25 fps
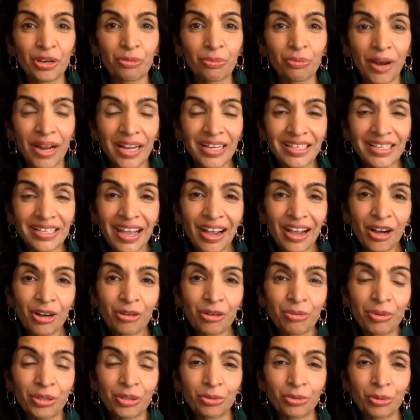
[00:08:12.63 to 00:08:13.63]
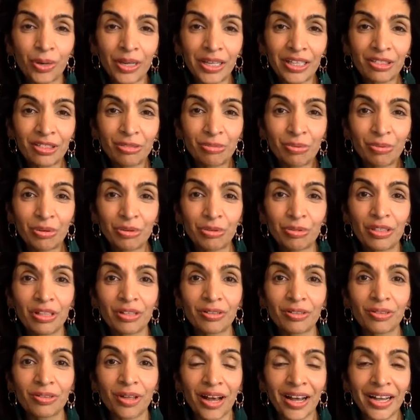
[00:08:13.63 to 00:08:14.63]
Right now, we're going through the
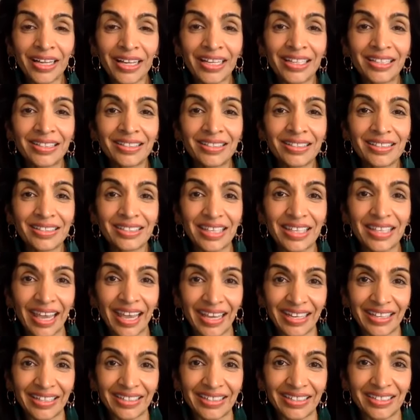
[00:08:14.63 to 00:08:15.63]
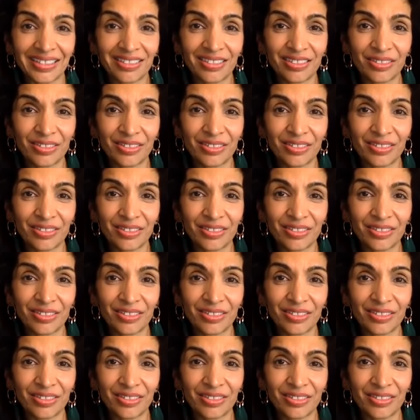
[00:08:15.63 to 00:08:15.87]
Lion's Gate,